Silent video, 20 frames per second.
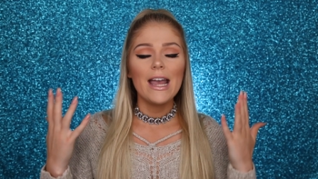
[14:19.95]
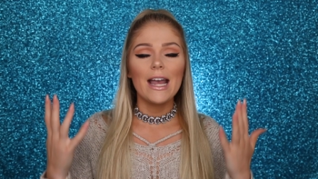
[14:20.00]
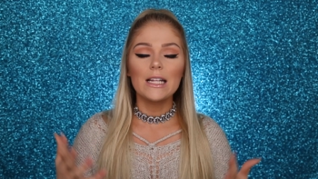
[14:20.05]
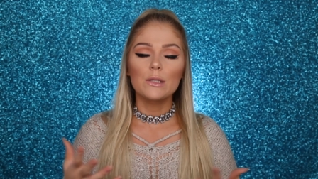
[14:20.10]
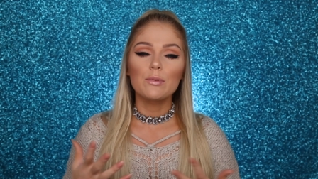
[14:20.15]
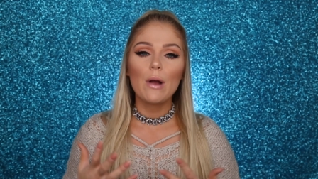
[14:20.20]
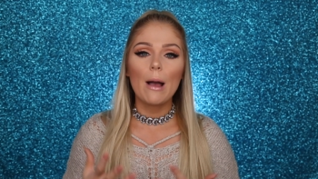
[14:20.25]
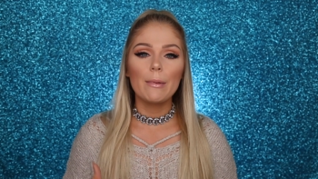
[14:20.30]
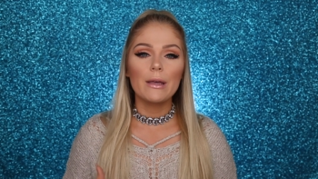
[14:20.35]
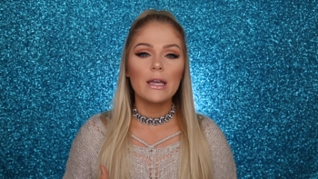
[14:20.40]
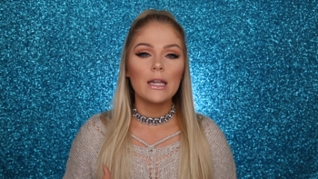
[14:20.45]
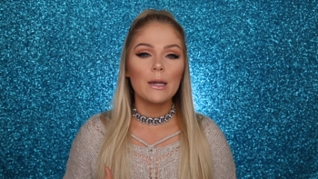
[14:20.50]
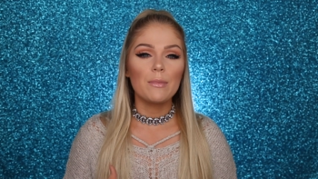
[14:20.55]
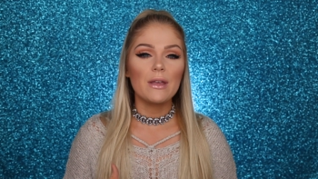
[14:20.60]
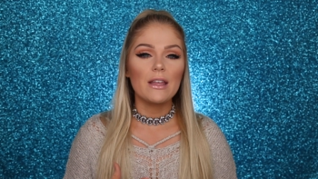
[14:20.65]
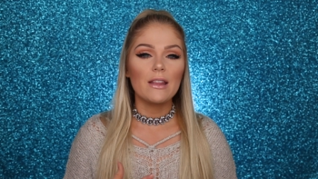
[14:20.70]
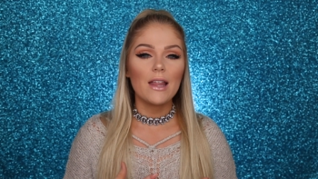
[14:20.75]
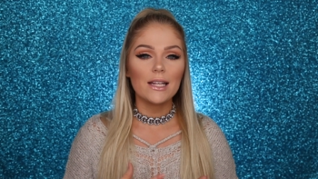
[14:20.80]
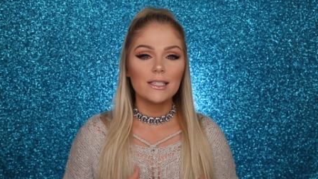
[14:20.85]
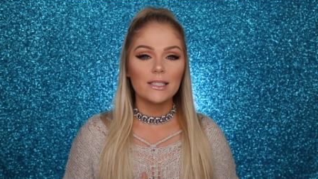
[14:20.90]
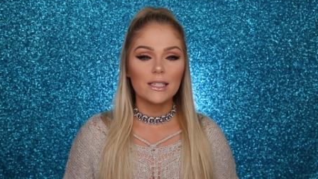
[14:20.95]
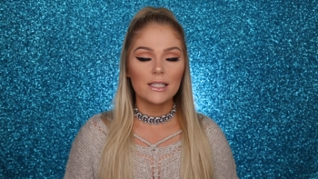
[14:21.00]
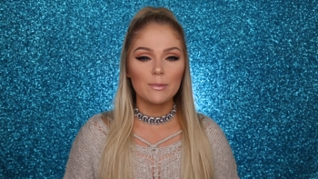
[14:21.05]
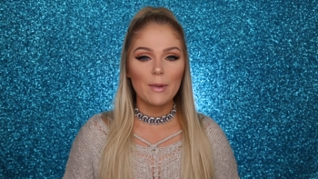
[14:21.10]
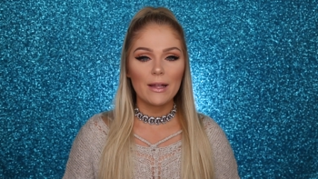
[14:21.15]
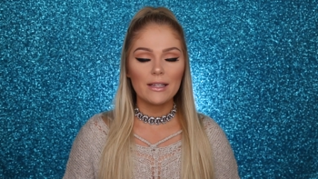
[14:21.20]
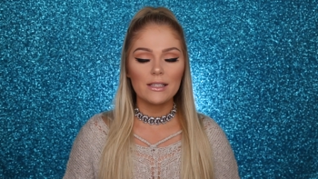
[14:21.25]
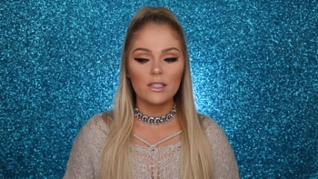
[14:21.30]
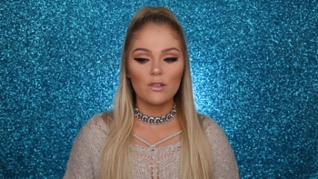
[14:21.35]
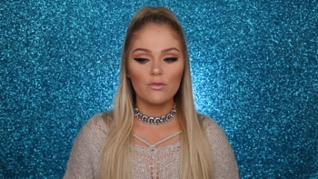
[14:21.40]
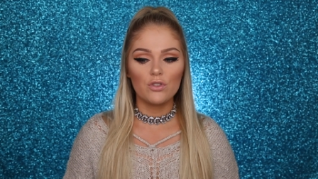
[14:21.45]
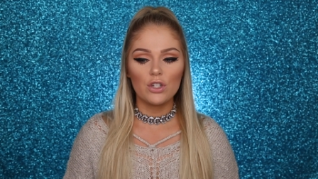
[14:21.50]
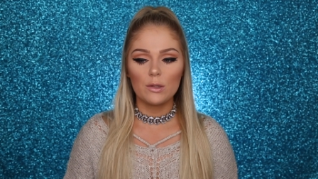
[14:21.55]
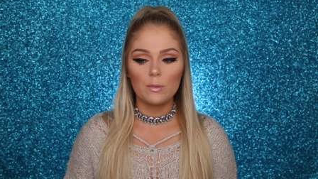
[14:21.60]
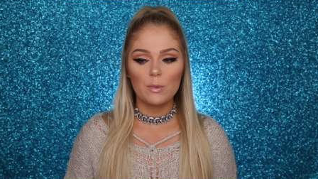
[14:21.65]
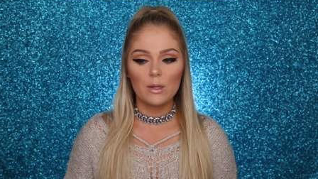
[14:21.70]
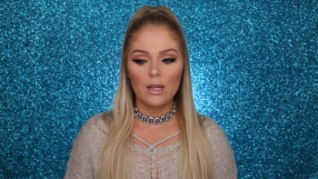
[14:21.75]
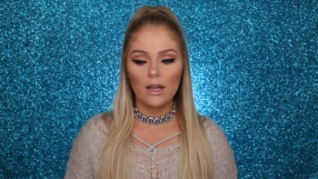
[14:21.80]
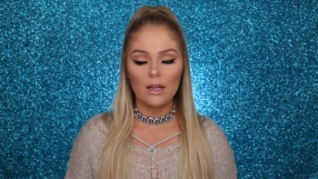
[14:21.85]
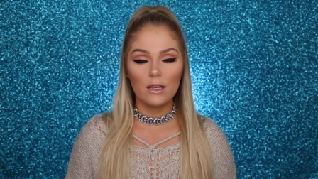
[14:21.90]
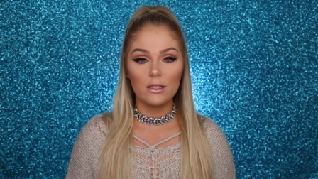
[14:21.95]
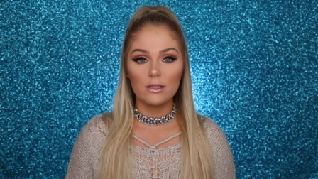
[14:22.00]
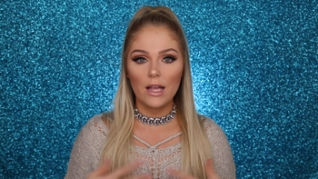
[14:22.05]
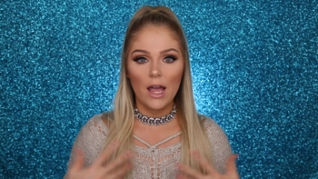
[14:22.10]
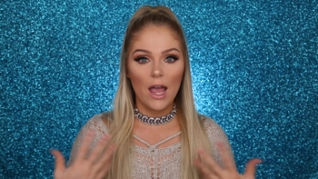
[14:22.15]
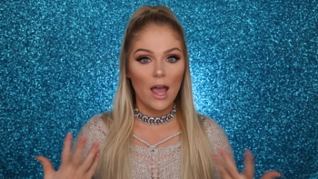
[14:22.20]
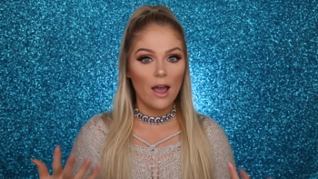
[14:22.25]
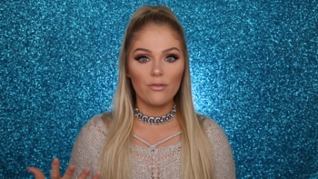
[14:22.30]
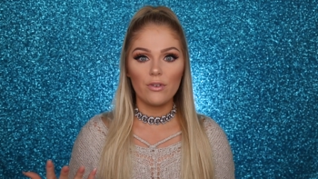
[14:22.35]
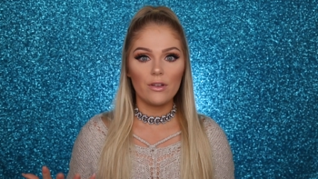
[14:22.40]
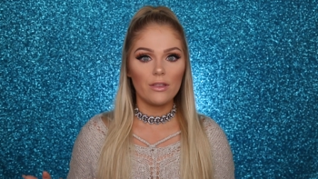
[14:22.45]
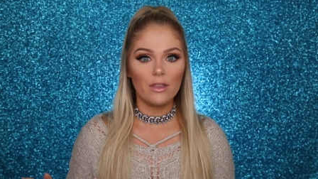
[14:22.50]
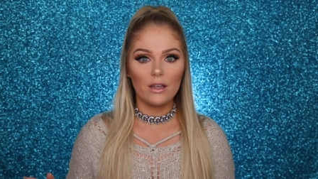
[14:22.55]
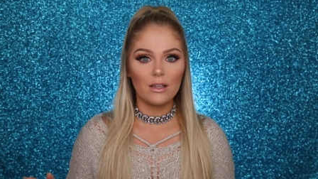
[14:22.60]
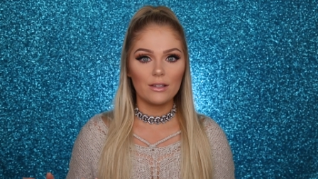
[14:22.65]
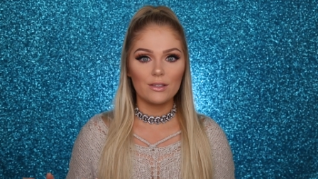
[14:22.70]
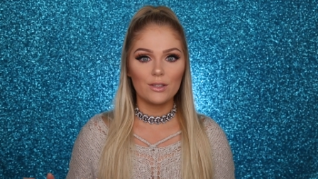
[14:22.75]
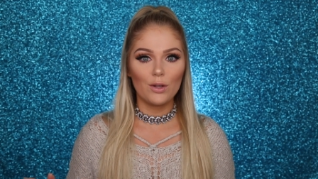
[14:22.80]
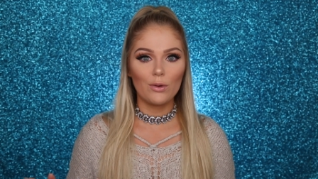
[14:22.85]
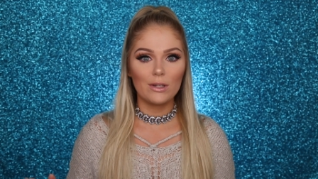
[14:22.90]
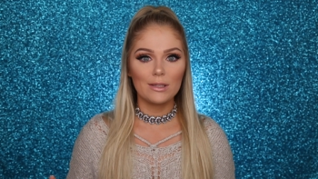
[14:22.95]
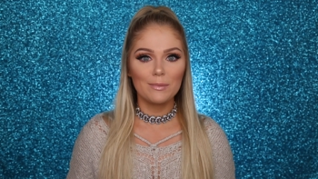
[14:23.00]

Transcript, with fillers: it's probably gonna be less expensive just because everything is so